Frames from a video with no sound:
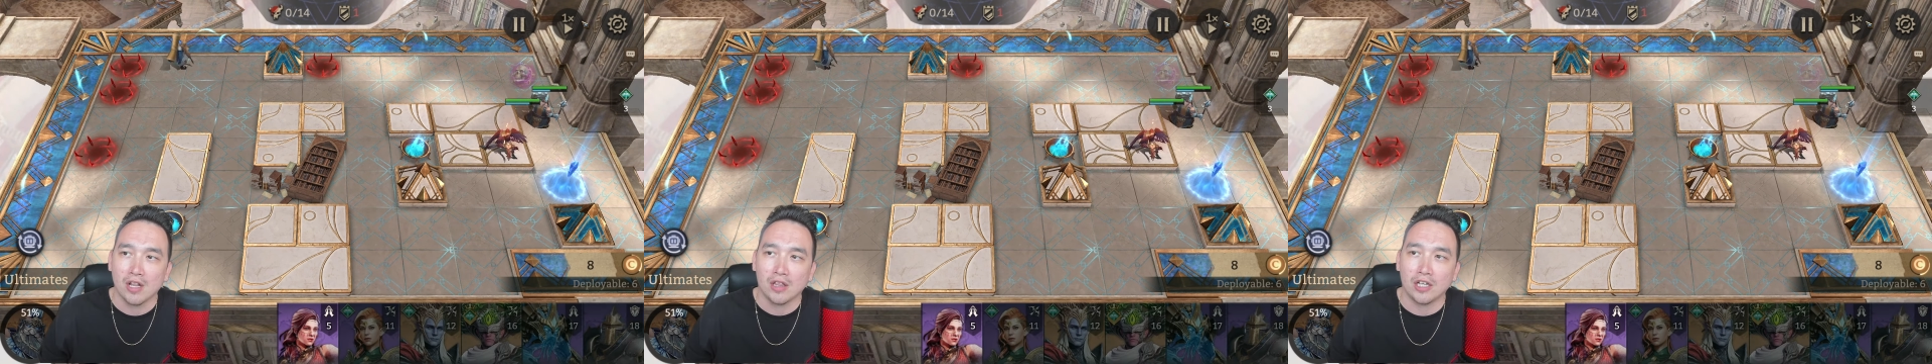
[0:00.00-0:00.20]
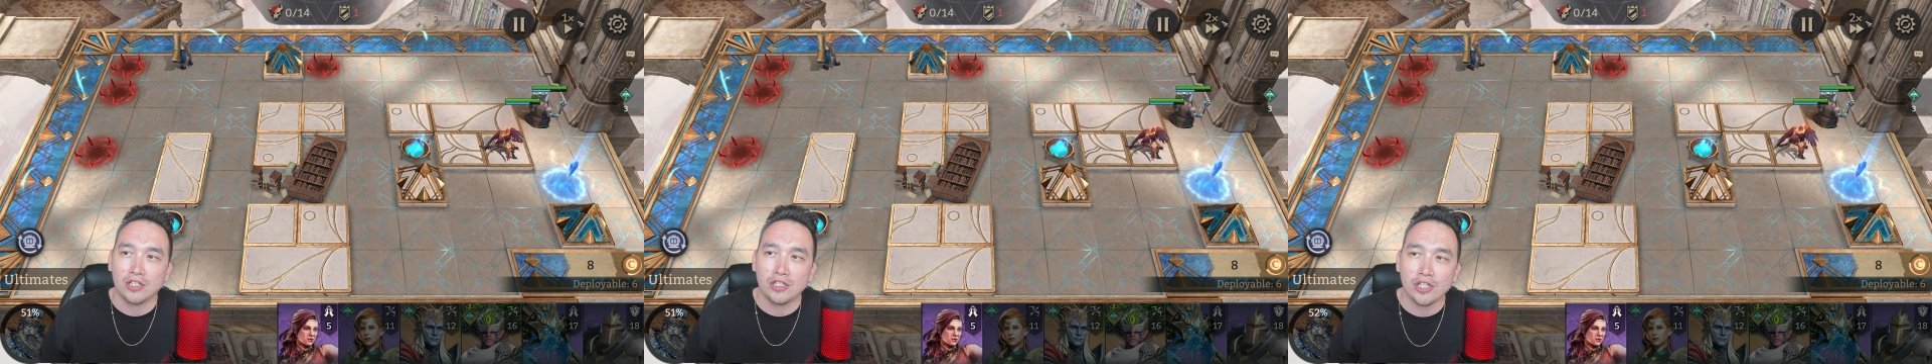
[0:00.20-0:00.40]

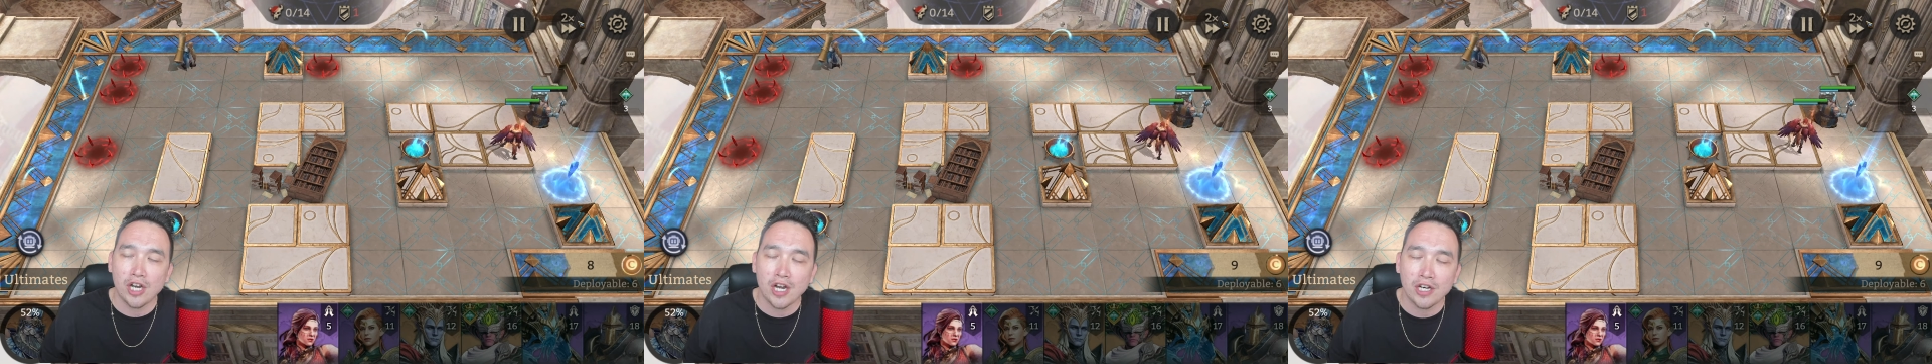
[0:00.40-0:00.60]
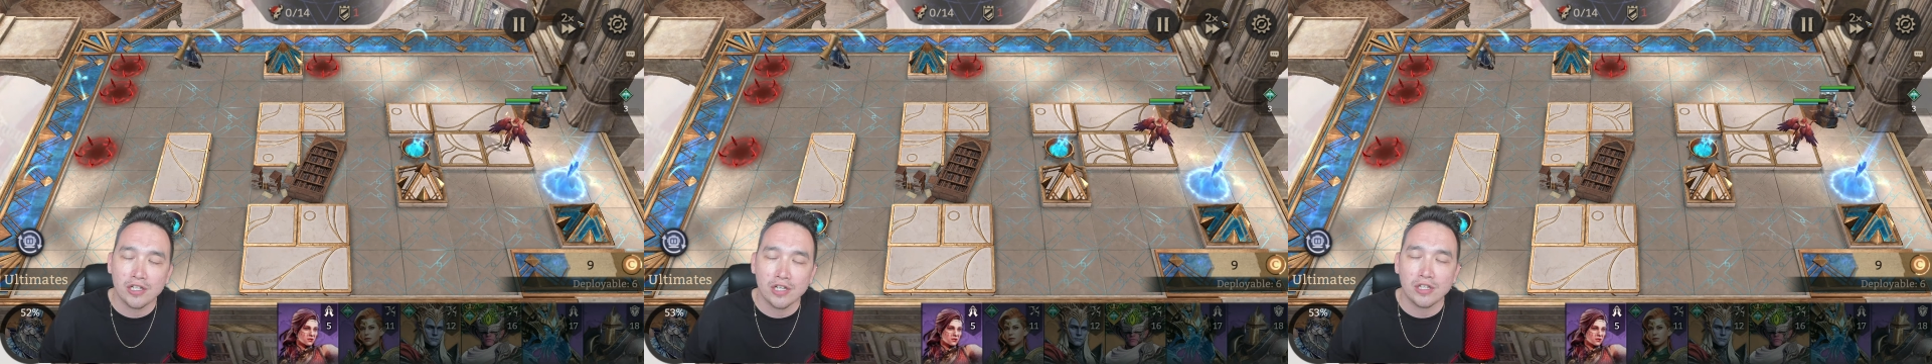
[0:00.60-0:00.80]
Let's
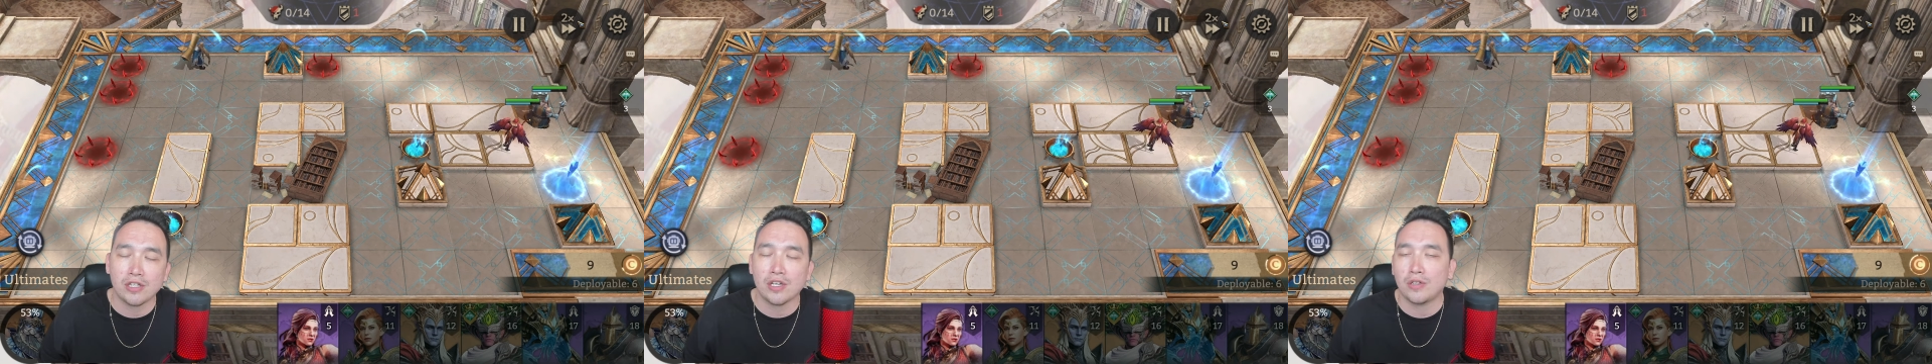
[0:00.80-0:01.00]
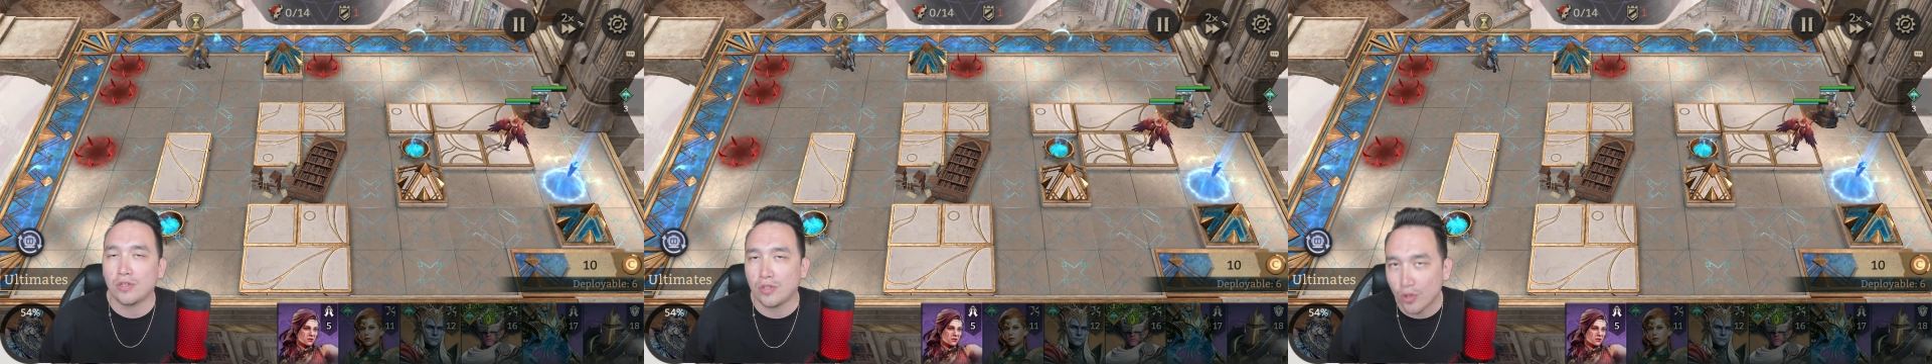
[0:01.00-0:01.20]
change it
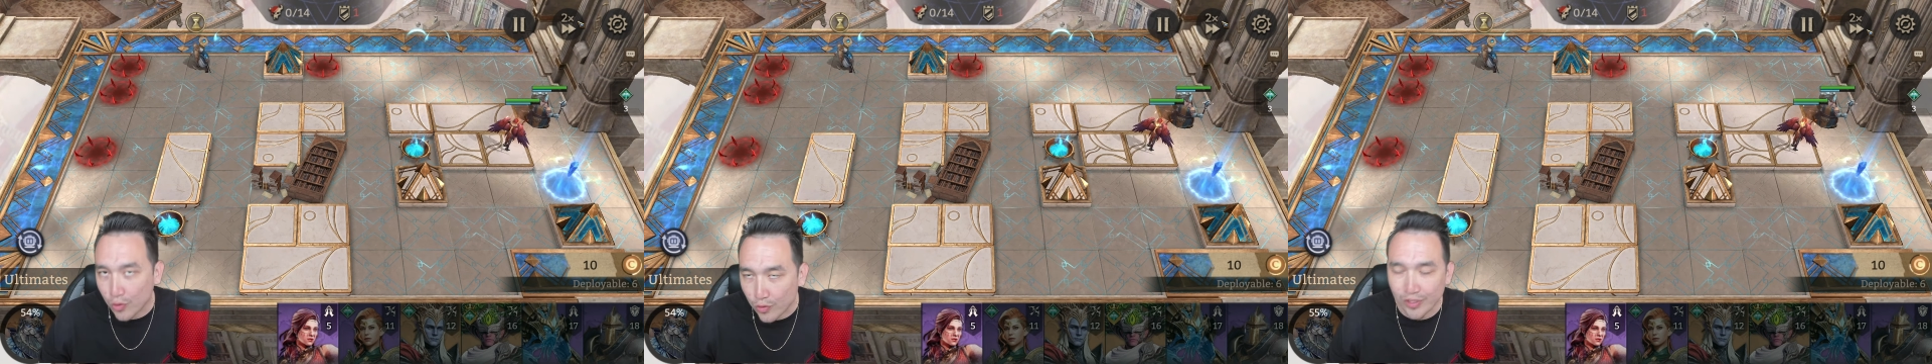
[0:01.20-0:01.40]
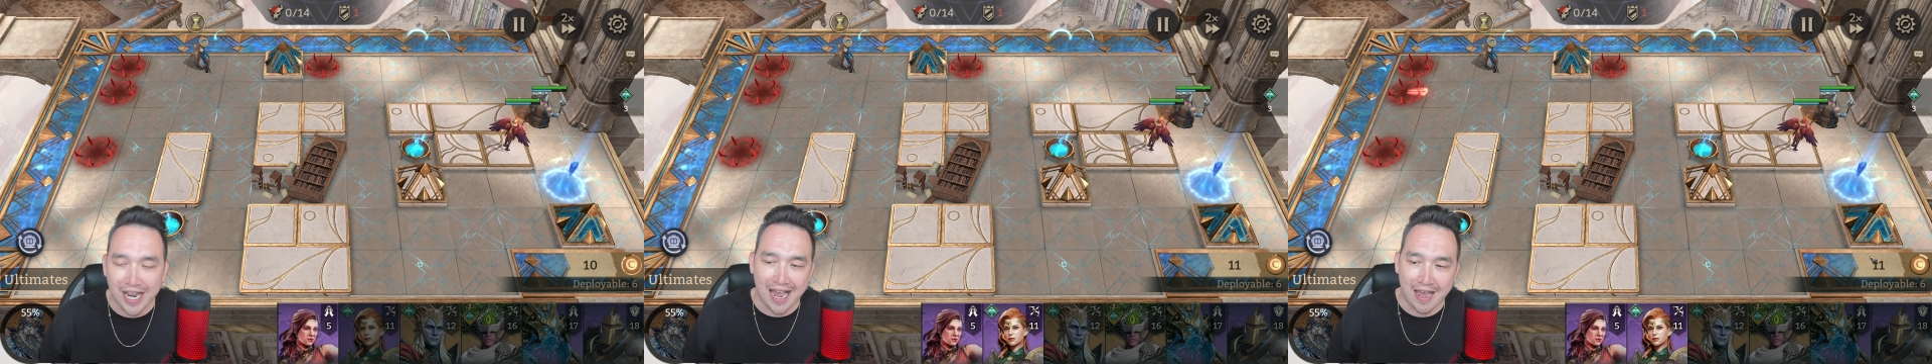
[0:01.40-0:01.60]
to
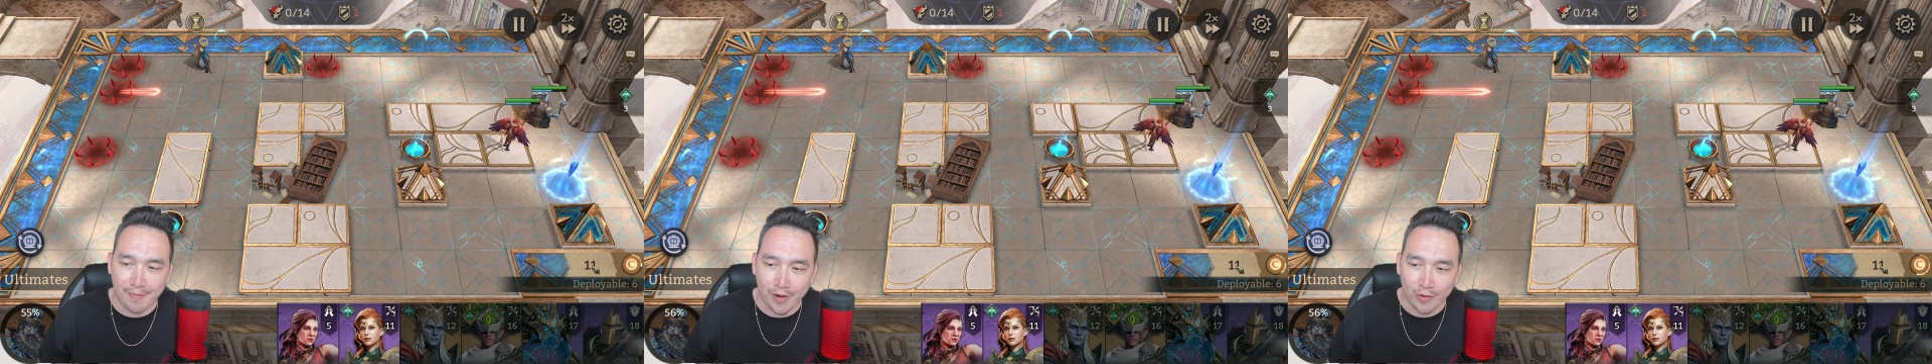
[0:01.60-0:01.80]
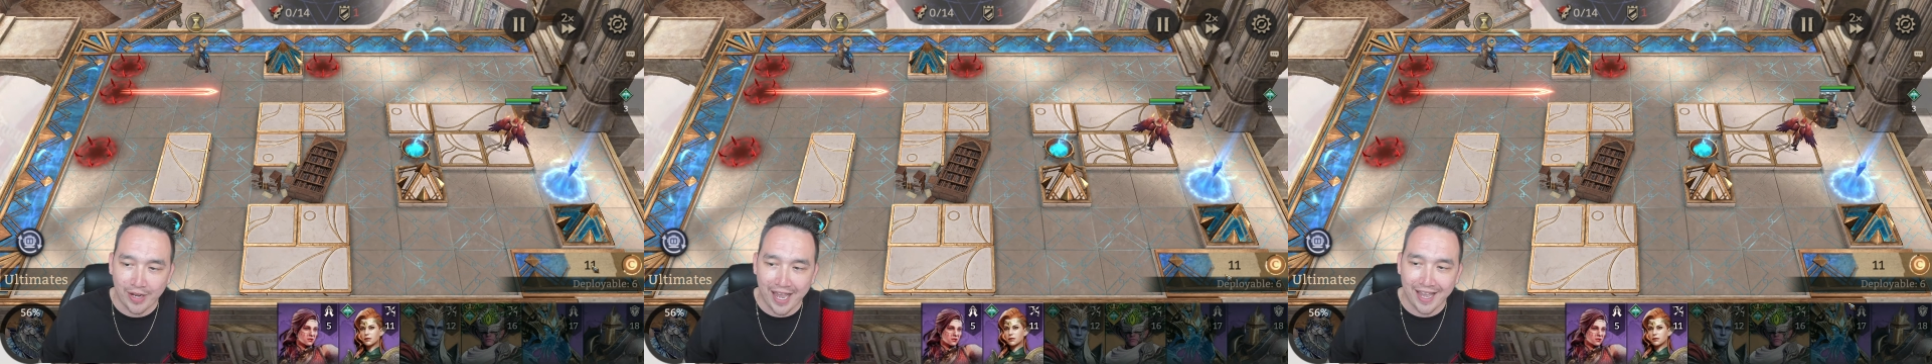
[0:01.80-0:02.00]
two time,
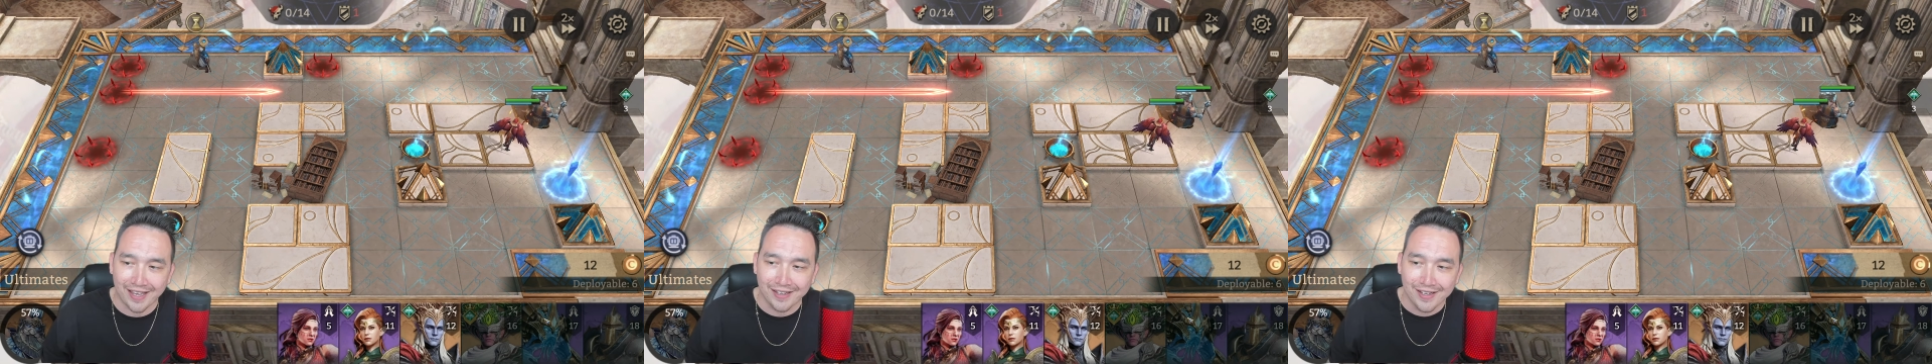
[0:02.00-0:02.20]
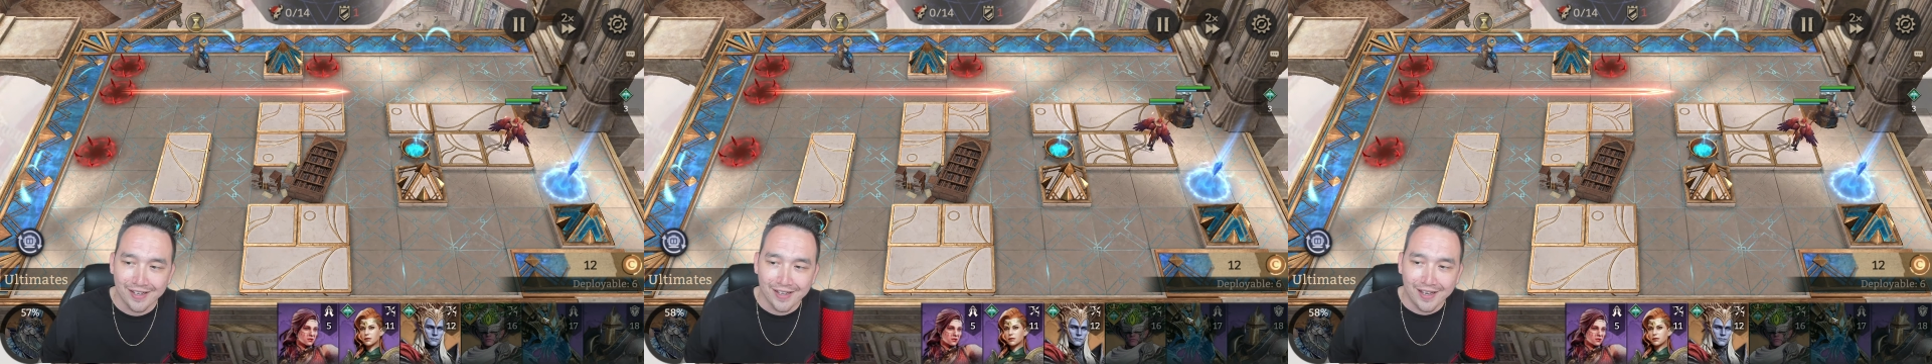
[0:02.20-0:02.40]
okay?